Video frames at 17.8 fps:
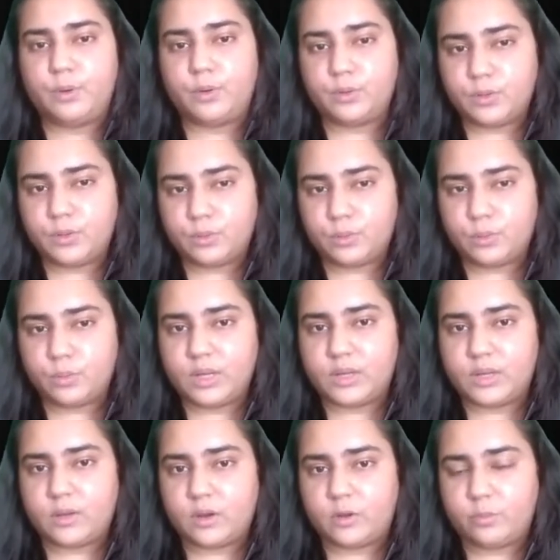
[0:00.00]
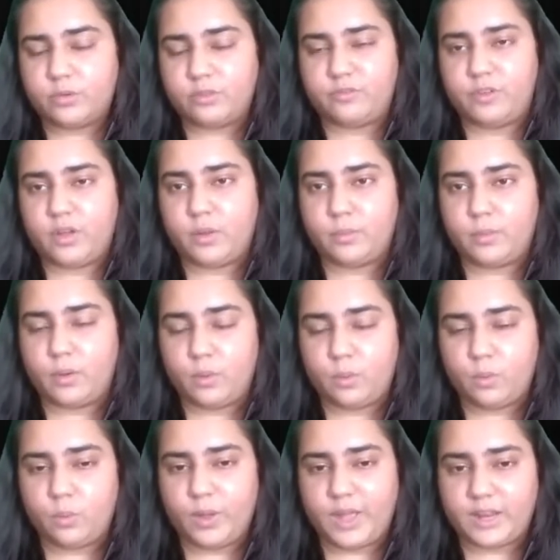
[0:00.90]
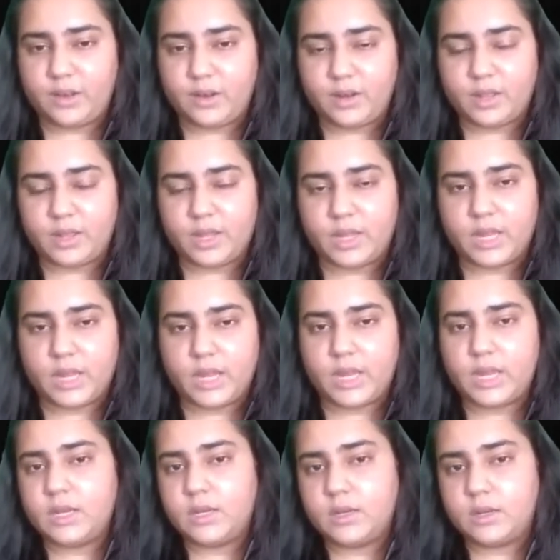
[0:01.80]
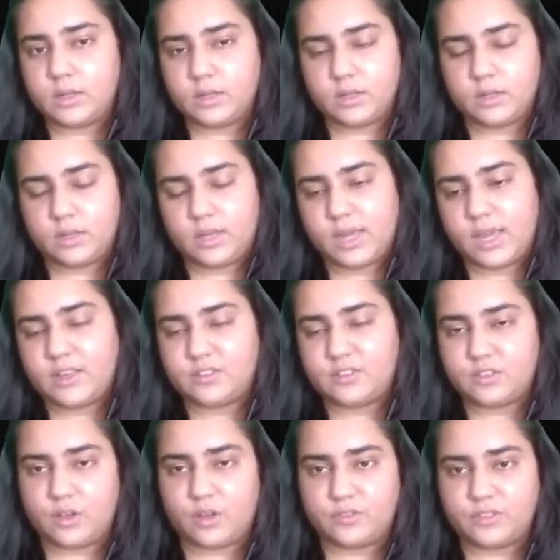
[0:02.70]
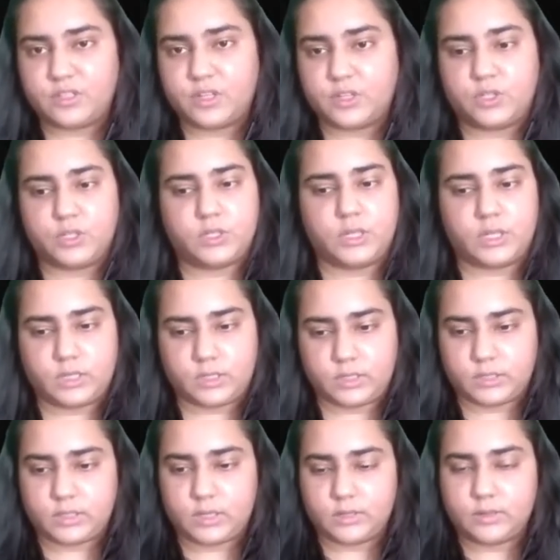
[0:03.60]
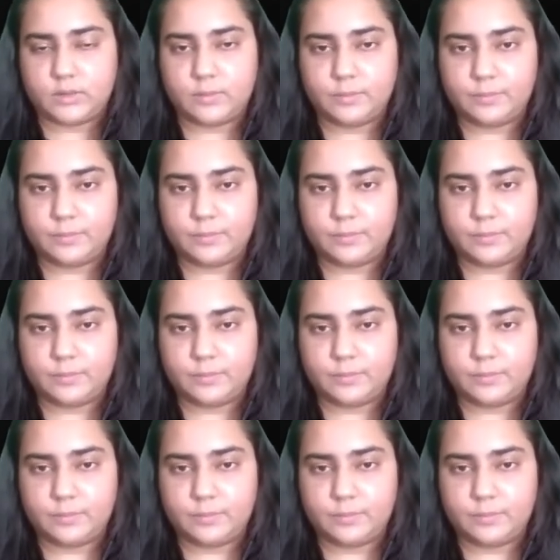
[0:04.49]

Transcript: both will not perform well in case of such a data set.